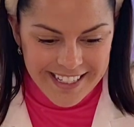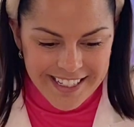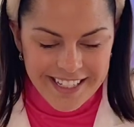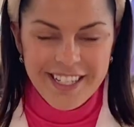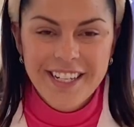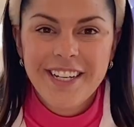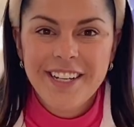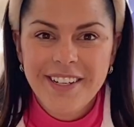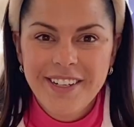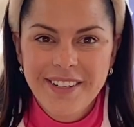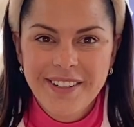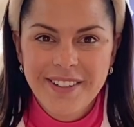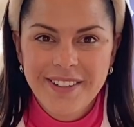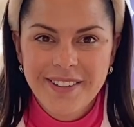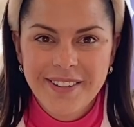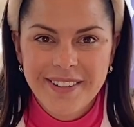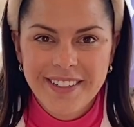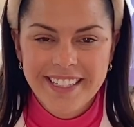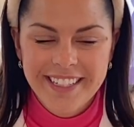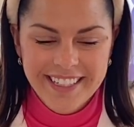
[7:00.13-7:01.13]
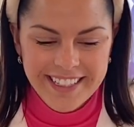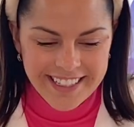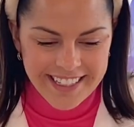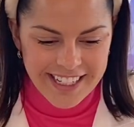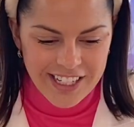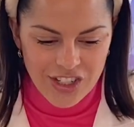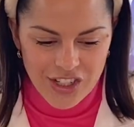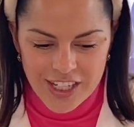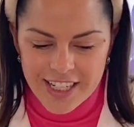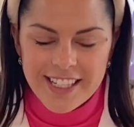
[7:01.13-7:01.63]
too,
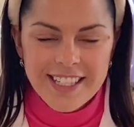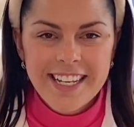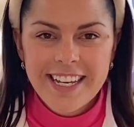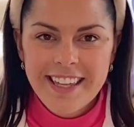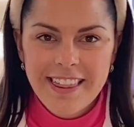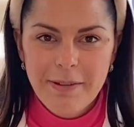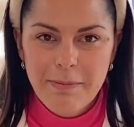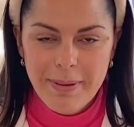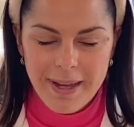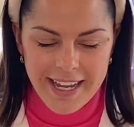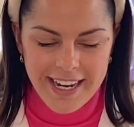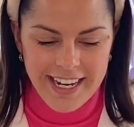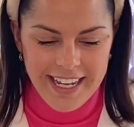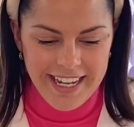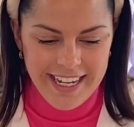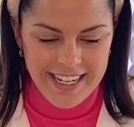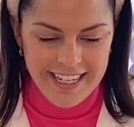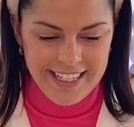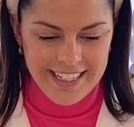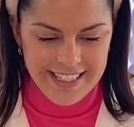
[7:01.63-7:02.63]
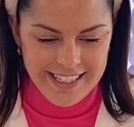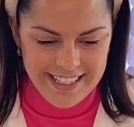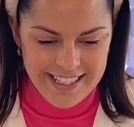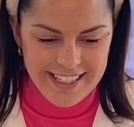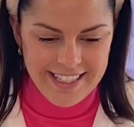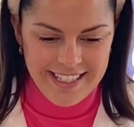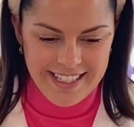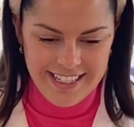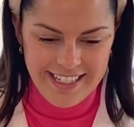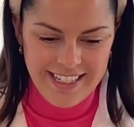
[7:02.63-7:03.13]
just like the
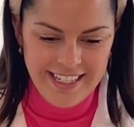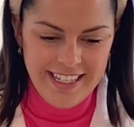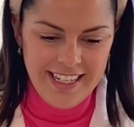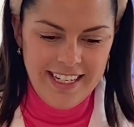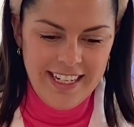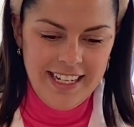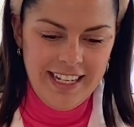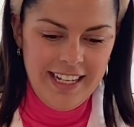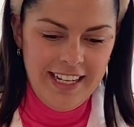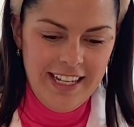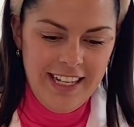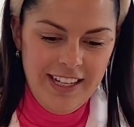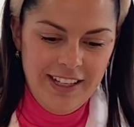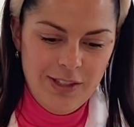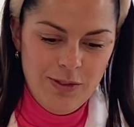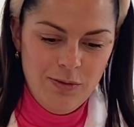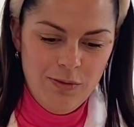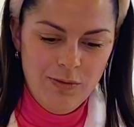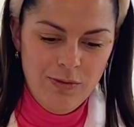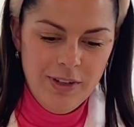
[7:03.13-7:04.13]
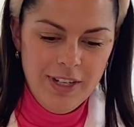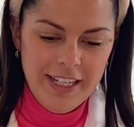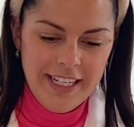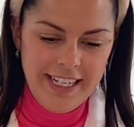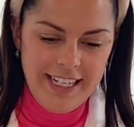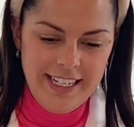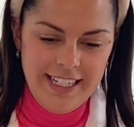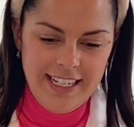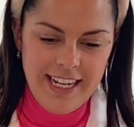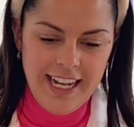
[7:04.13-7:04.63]
pennies. It's really
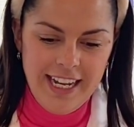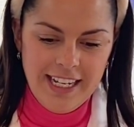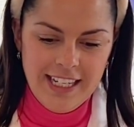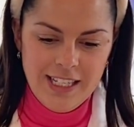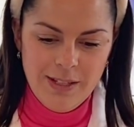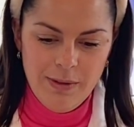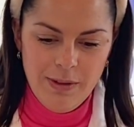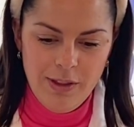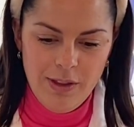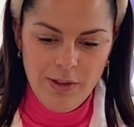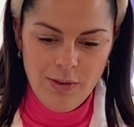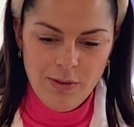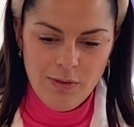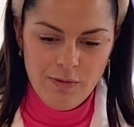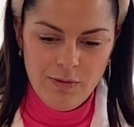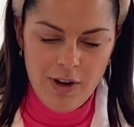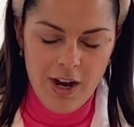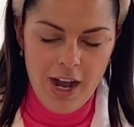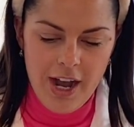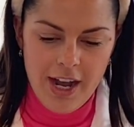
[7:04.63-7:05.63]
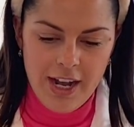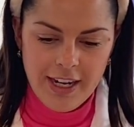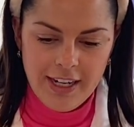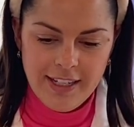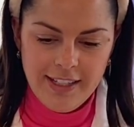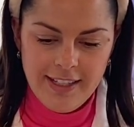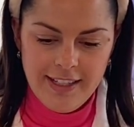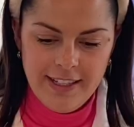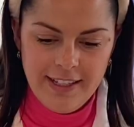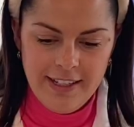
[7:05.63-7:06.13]
dense with those
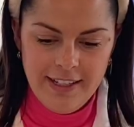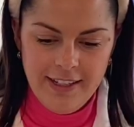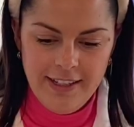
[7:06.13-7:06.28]
rocks.